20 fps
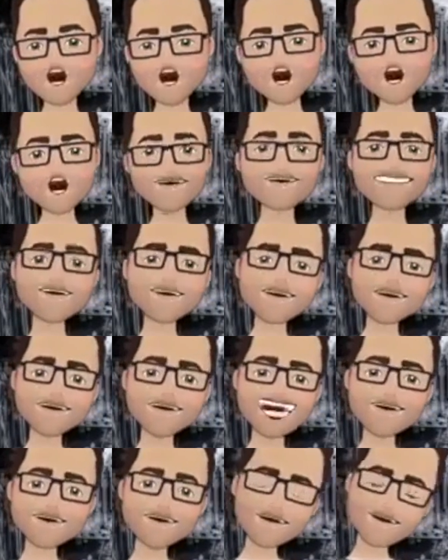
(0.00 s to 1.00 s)
So what about
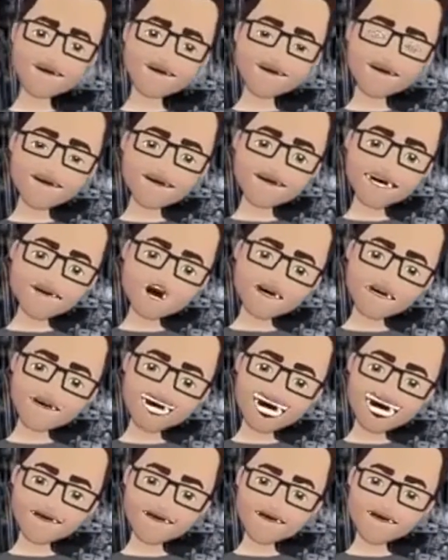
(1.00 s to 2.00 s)
for clinicians? What
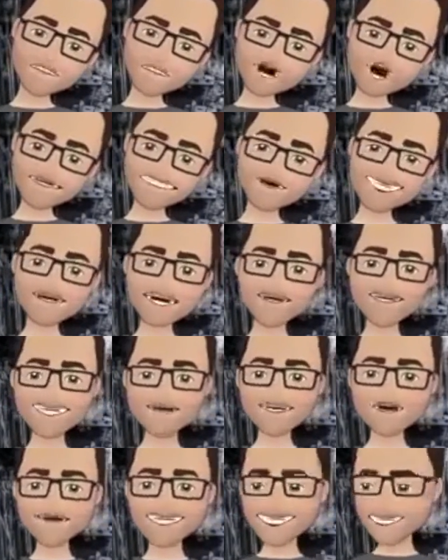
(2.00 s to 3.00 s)
about doctors?
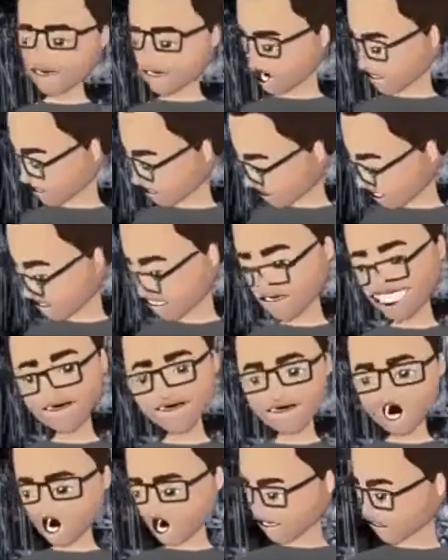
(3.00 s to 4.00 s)
Well, one of the
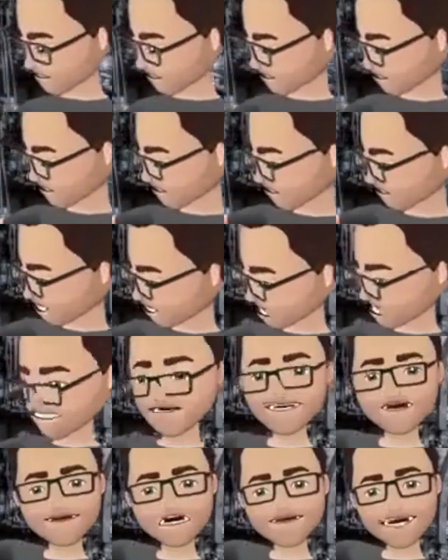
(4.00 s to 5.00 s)
problems with these is that they have
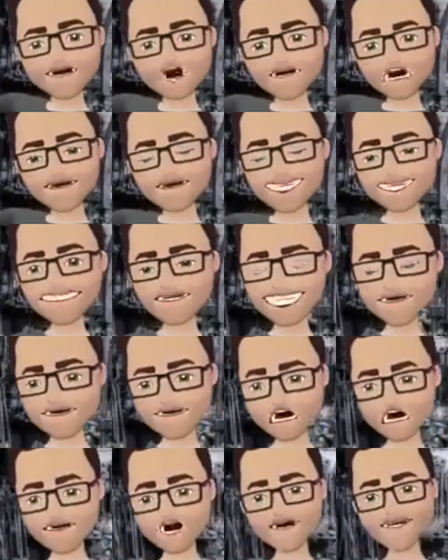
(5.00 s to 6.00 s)
always on
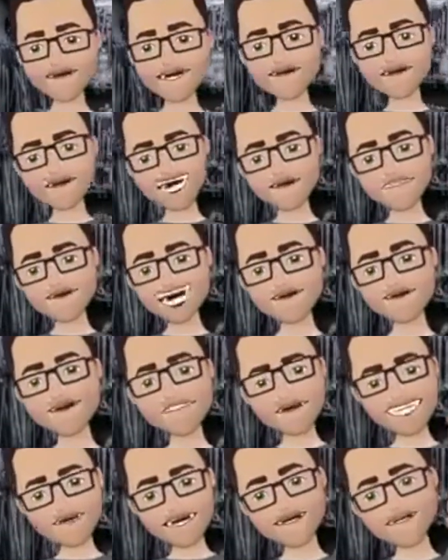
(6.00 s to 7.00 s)
microphones. So right now,
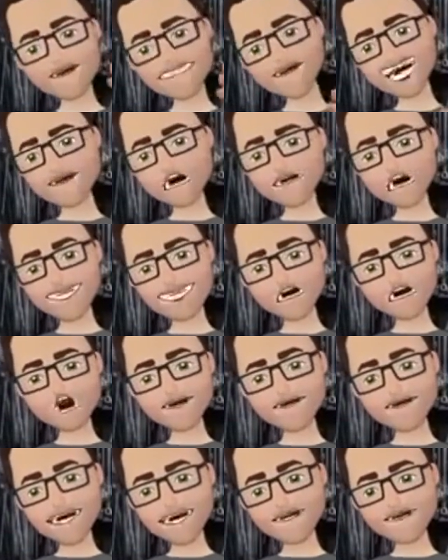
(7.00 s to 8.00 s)
security is a little bit
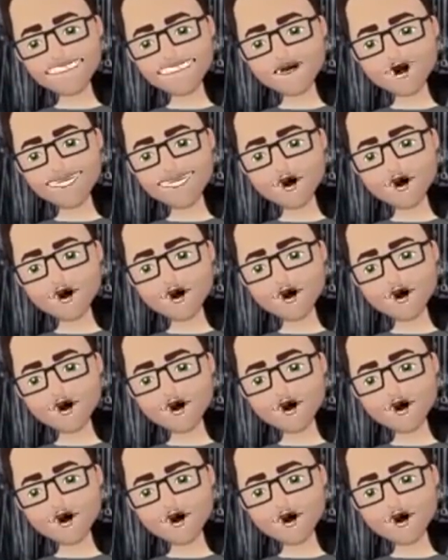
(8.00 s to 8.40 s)
of an issue.